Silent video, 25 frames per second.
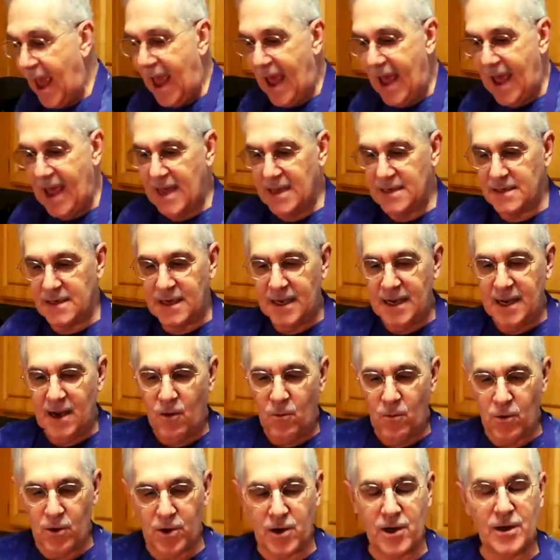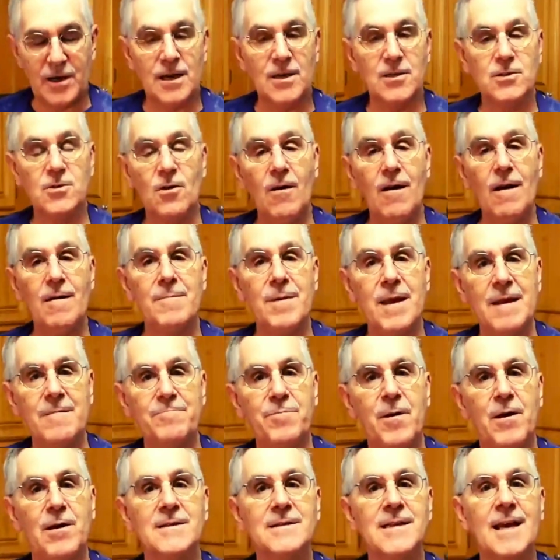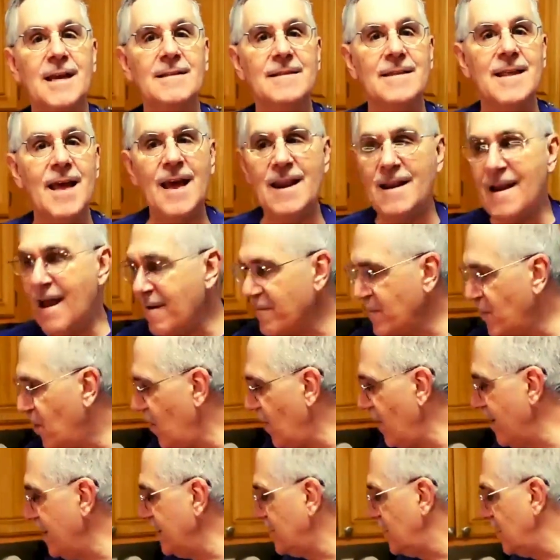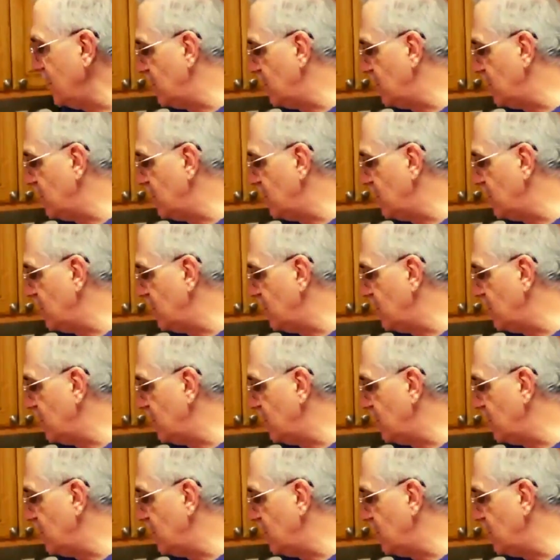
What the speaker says: and we're going to do our meatballs, and then I'm going to